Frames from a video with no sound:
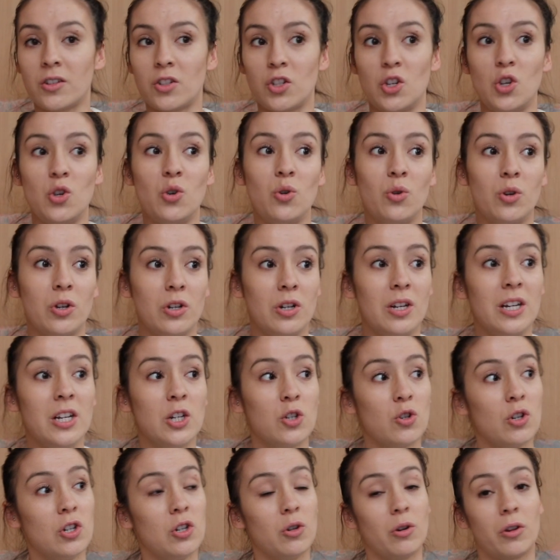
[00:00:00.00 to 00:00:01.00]
so you can
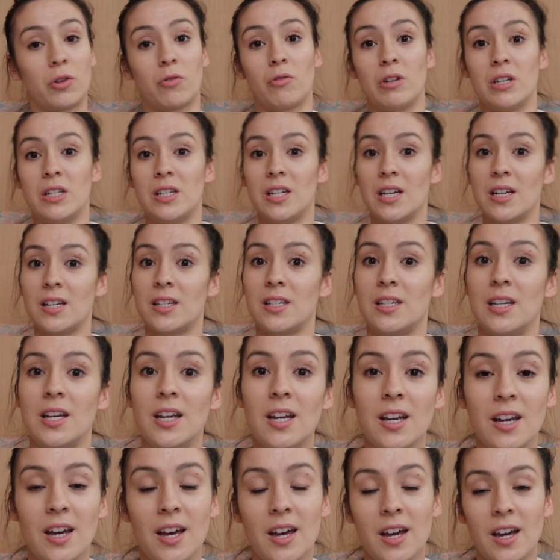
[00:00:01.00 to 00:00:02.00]
literally do a
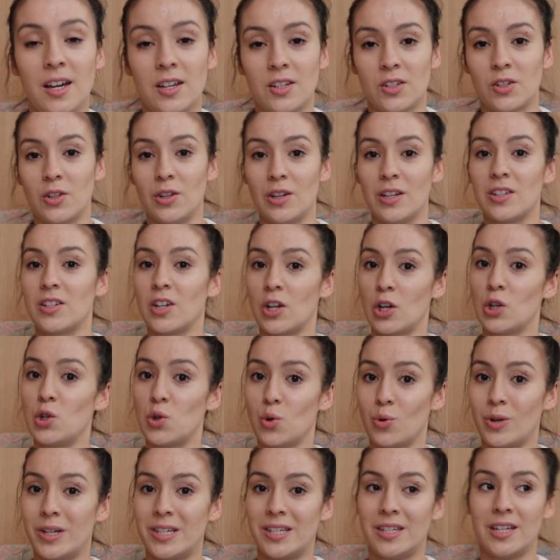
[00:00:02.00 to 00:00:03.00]
360. So there's like a
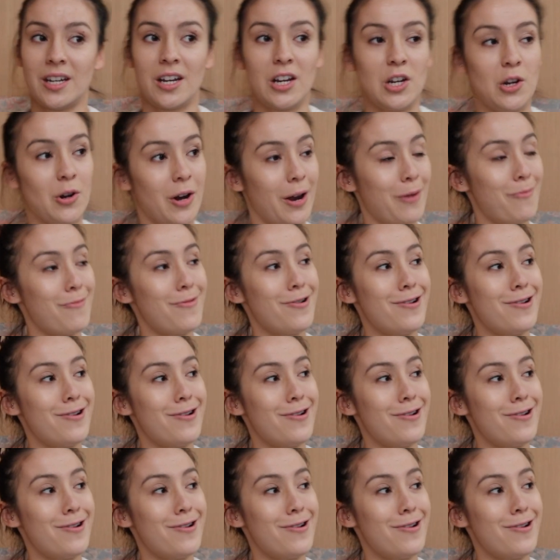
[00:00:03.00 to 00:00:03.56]
joystick and you're like,